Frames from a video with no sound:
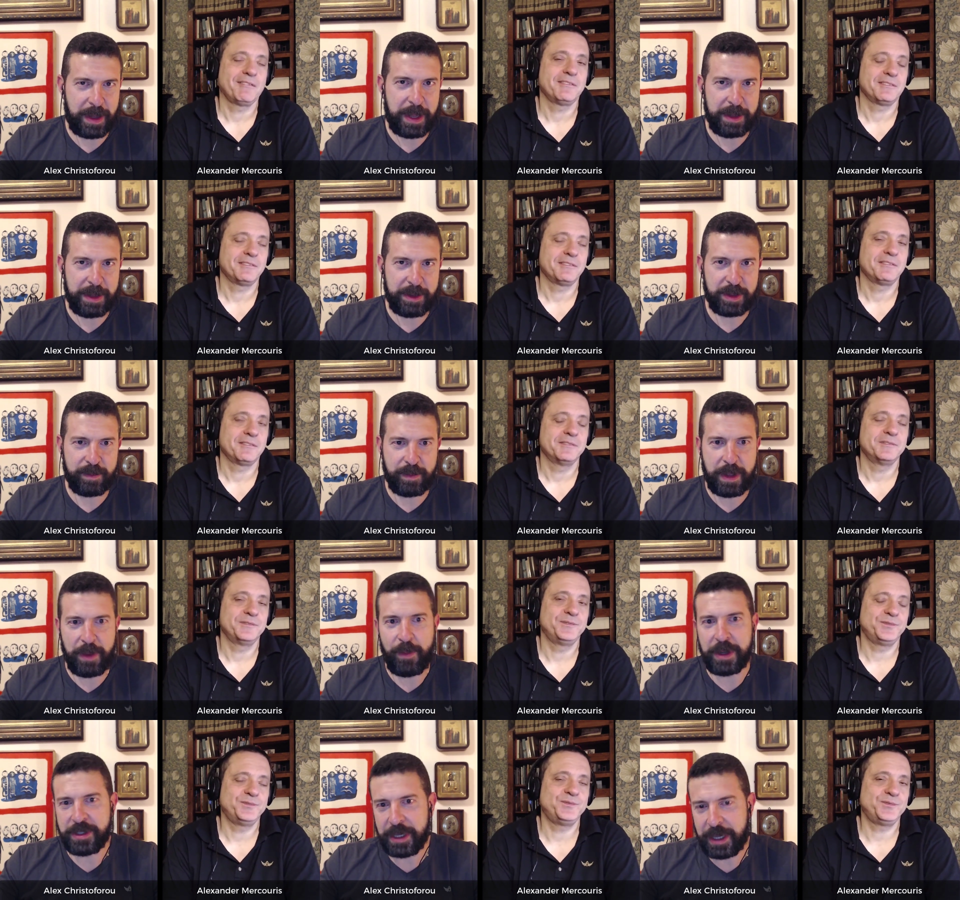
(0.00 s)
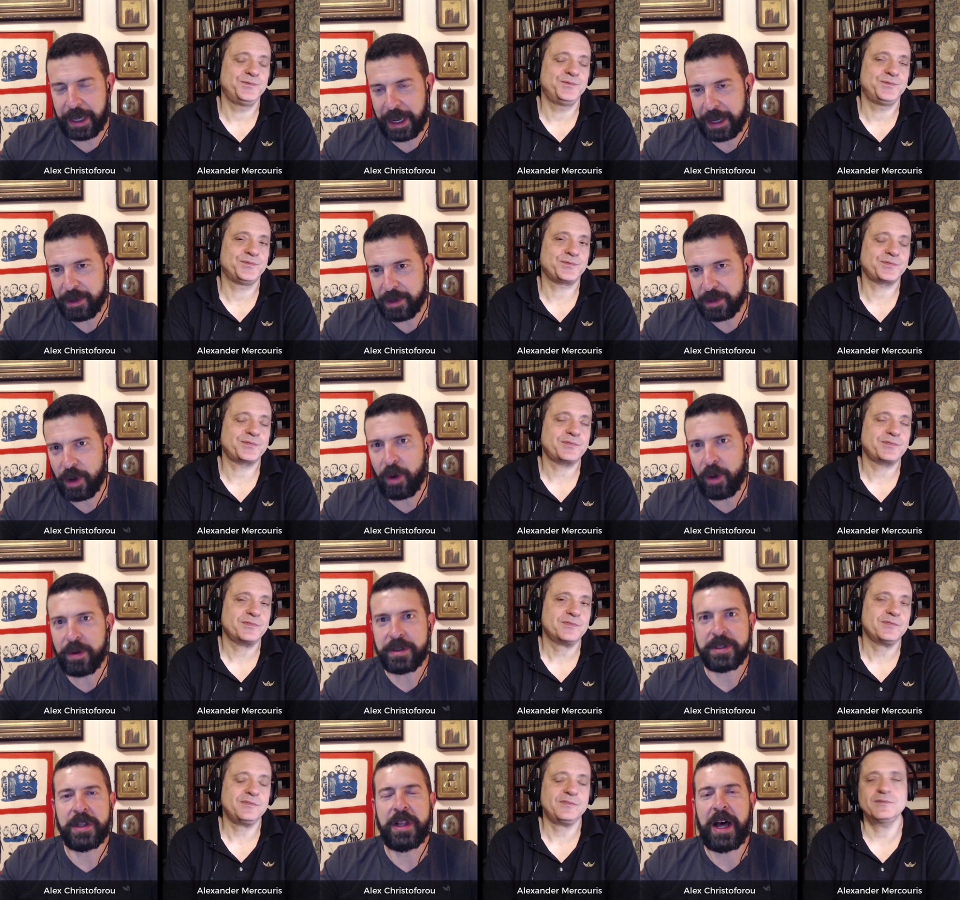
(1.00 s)
Speaker 1: he, he once again toes
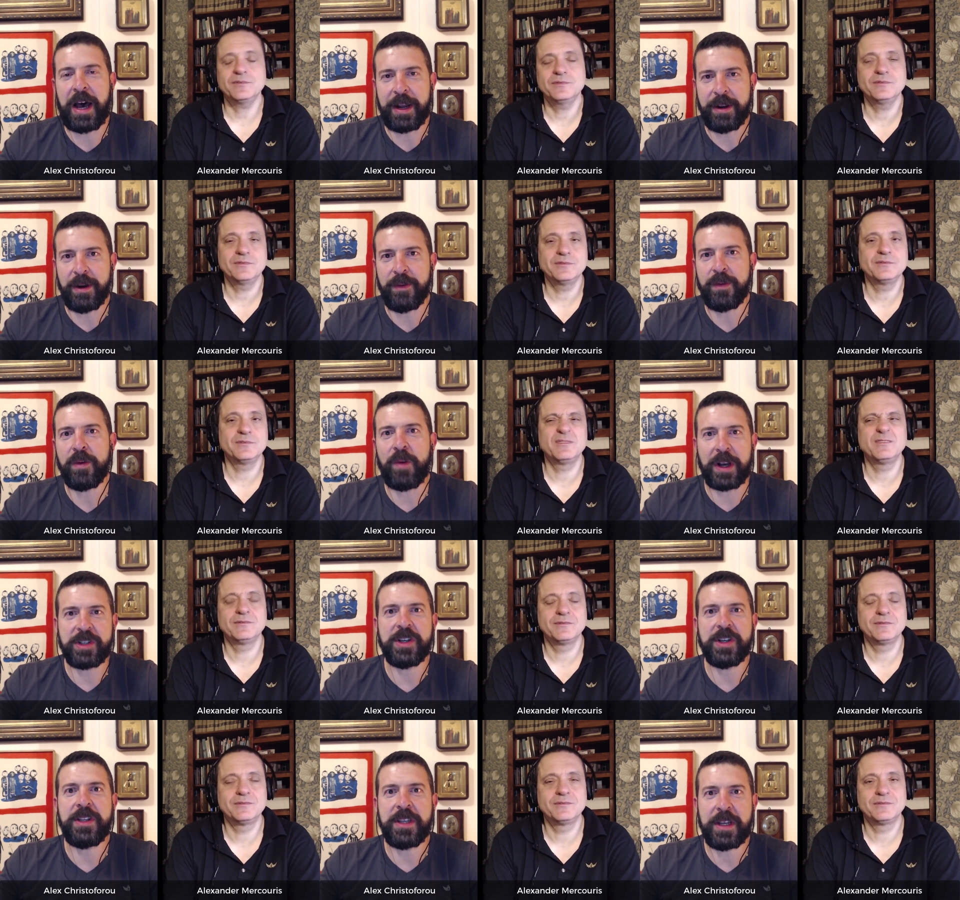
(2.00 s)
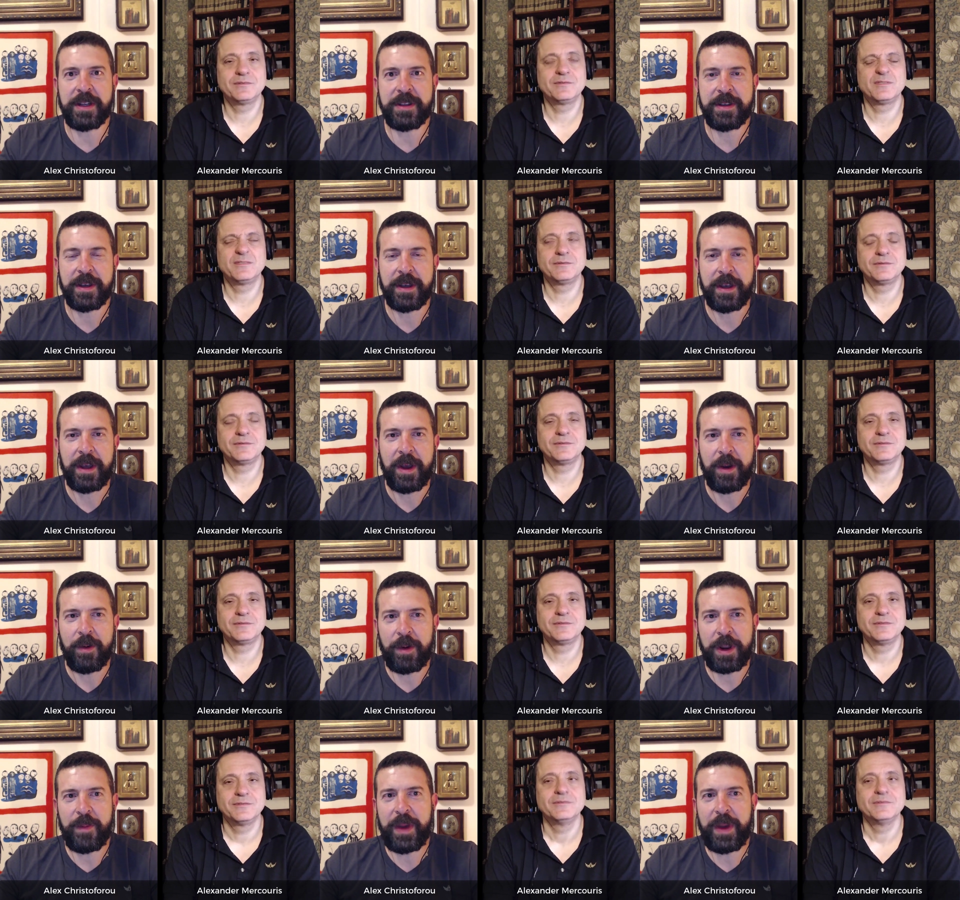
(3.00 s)
the line of Russia did it.
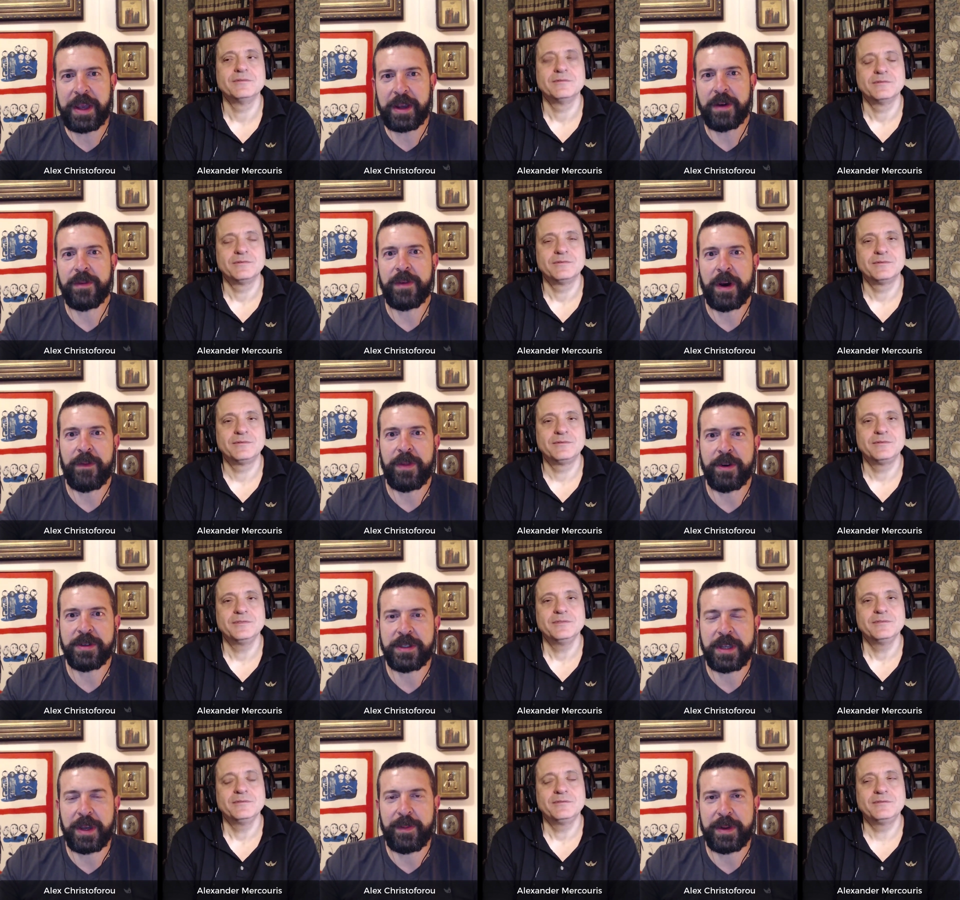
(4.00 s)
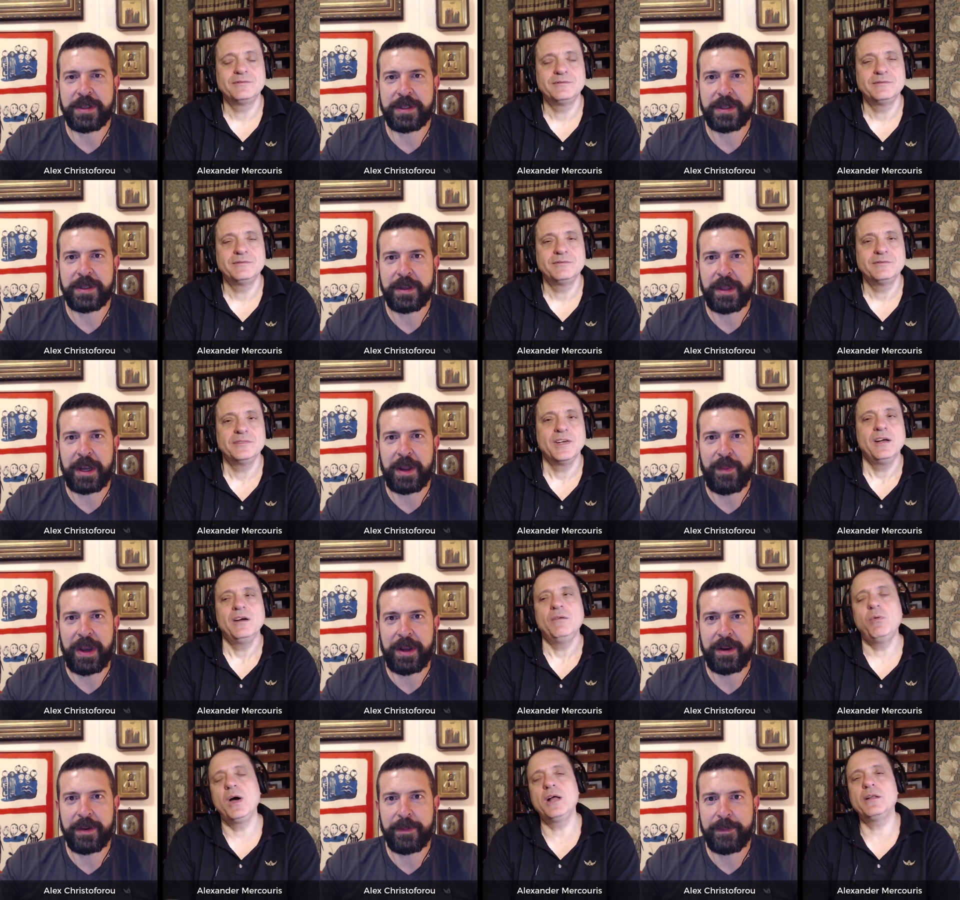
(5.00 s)
What do you make of, of those statements that he
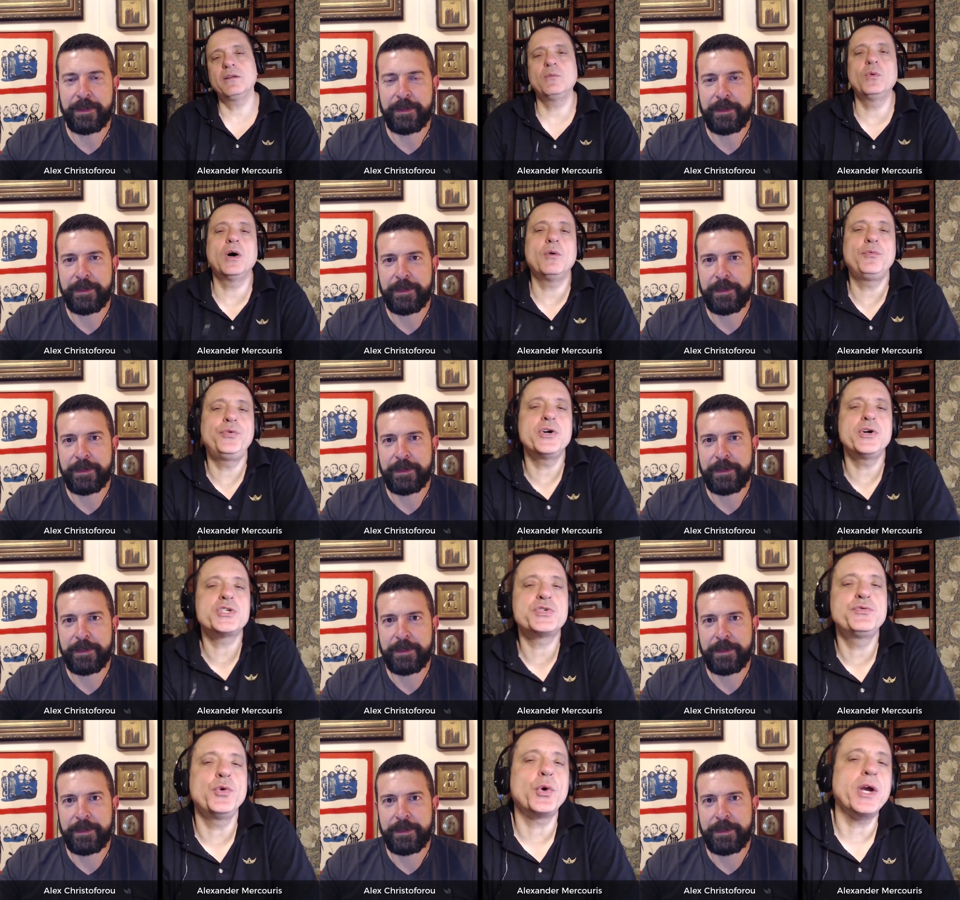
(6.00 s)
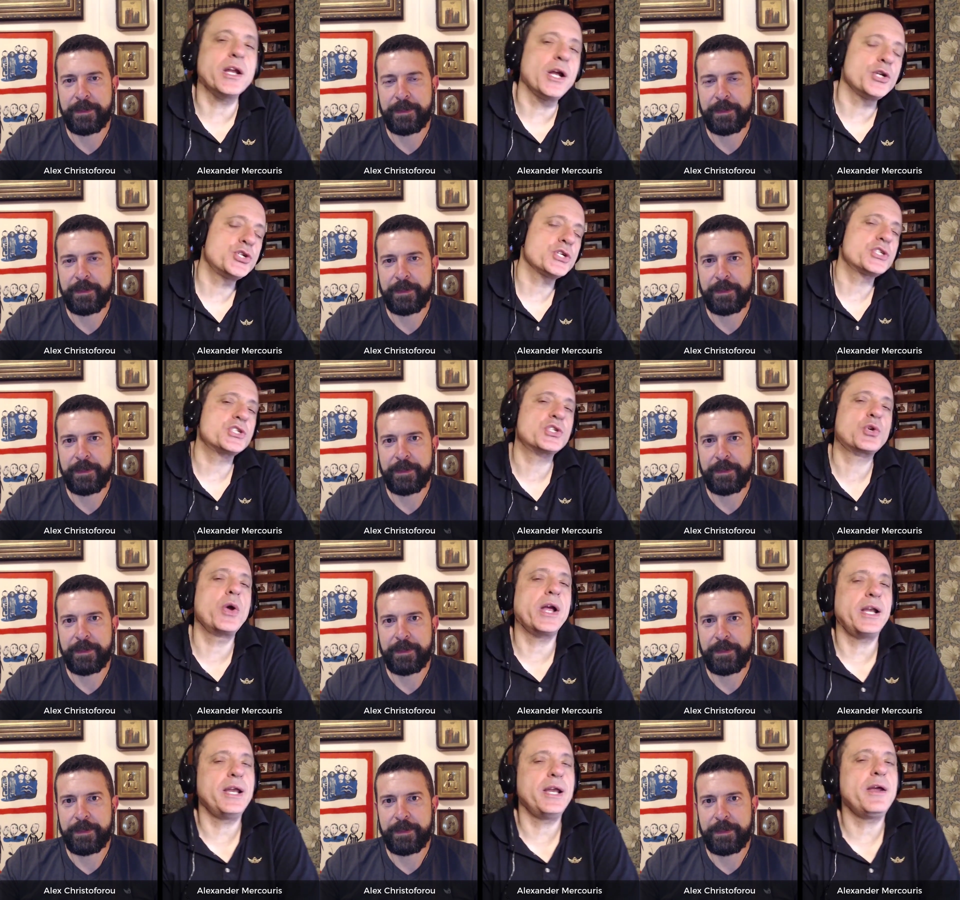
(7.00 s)
made?
Speaker 2: Well, well, first of all, can I just
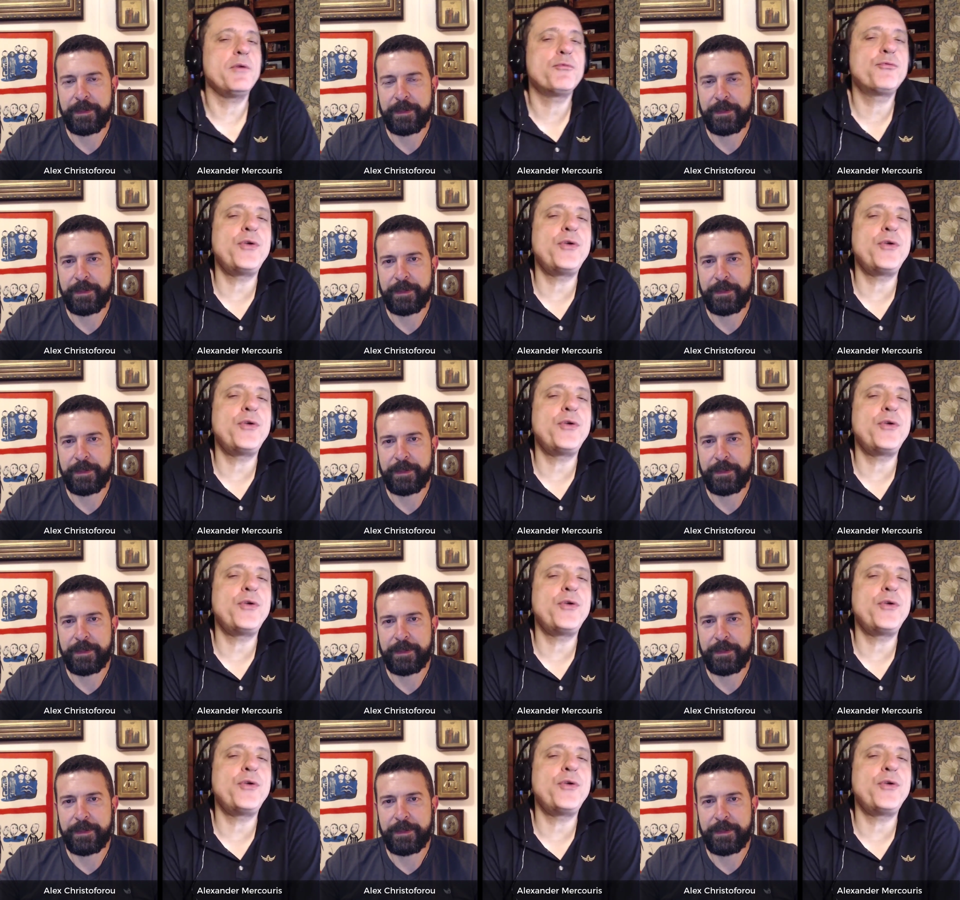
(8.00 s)
quickly